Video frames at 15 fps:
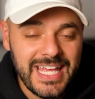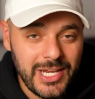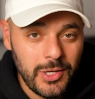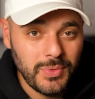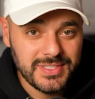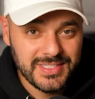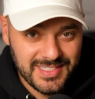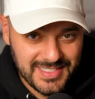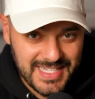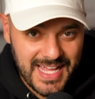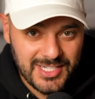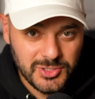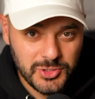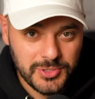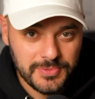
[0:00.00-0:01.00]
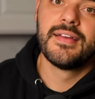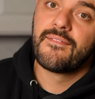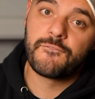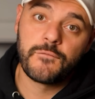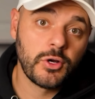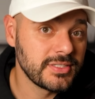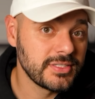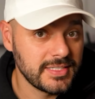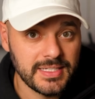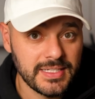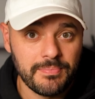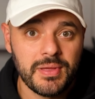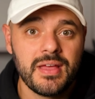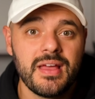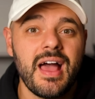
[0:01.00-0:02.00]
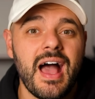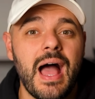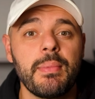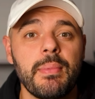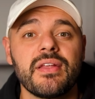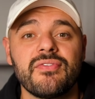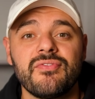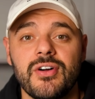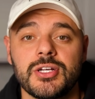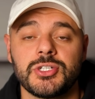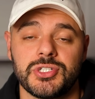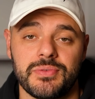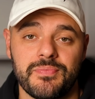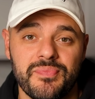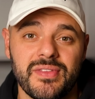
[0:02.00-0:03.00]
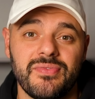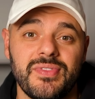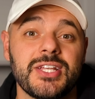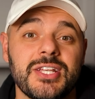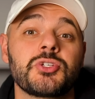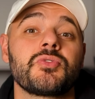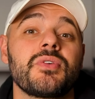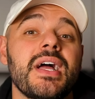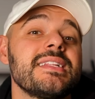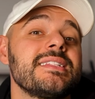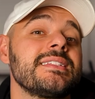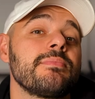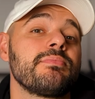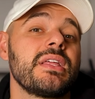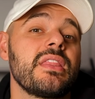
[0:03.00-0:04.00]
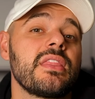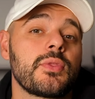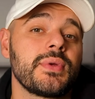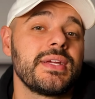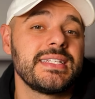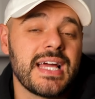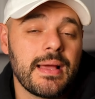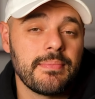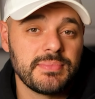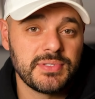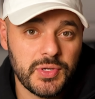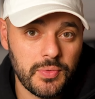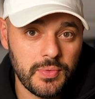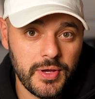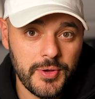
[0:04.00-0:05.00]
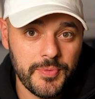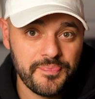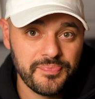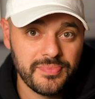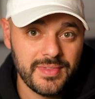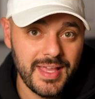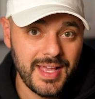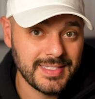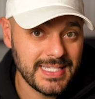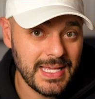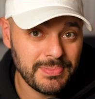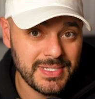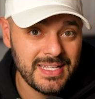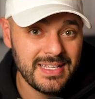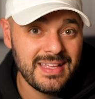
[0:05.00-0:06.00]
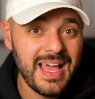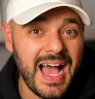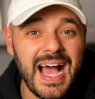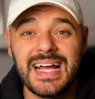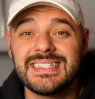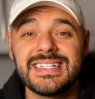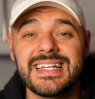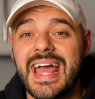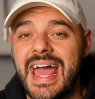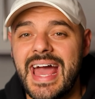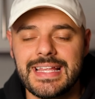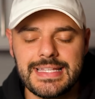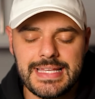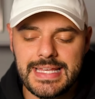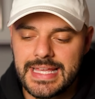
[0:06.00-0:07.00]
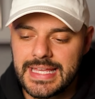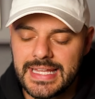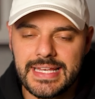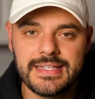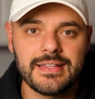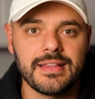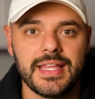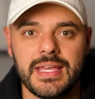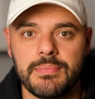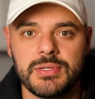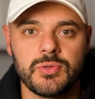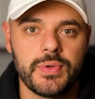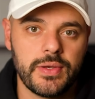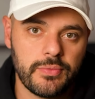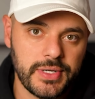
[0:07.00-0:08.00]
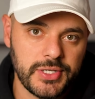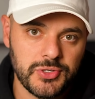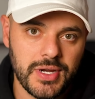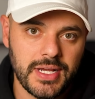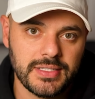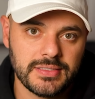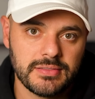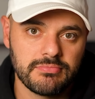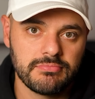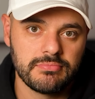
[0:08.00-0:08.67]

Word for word: and it was a disaster. First attempt, I made a function that tried something three times in a row, except I didn't add any delay between retries.